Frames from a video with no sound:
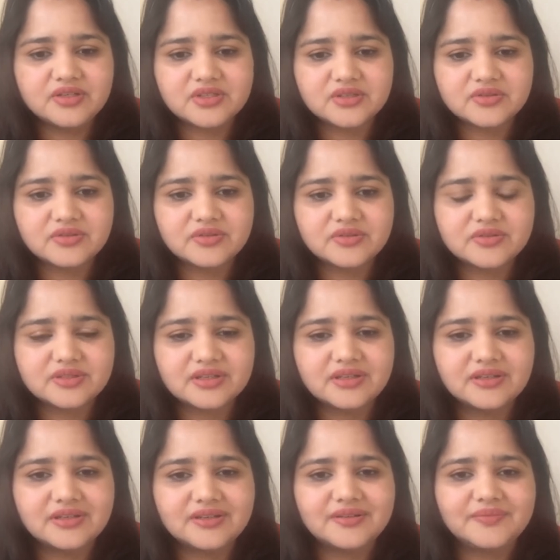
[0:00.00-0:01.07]
to
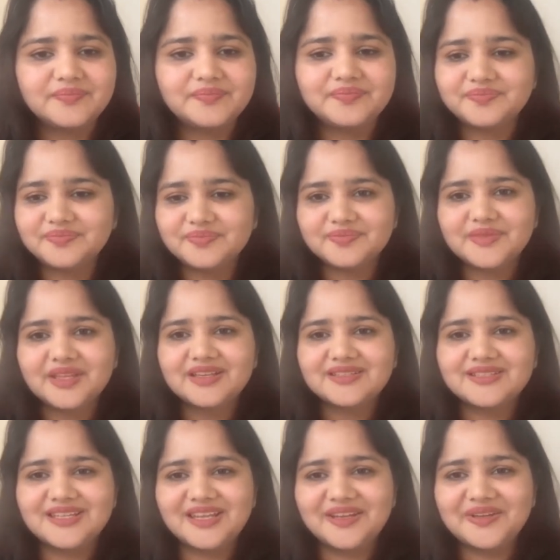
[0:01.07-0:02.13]

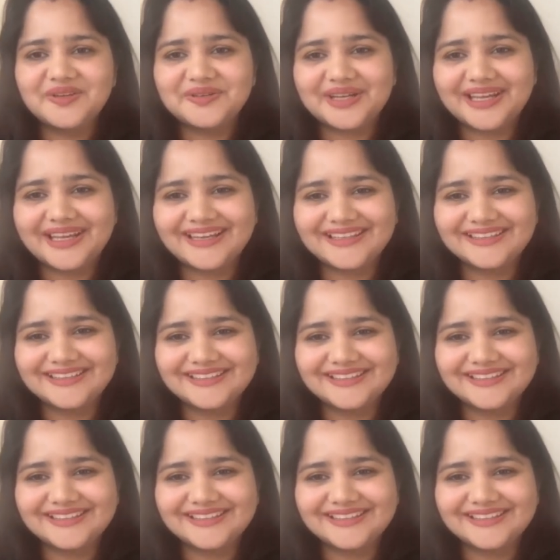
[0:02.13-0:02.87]
seeing you again.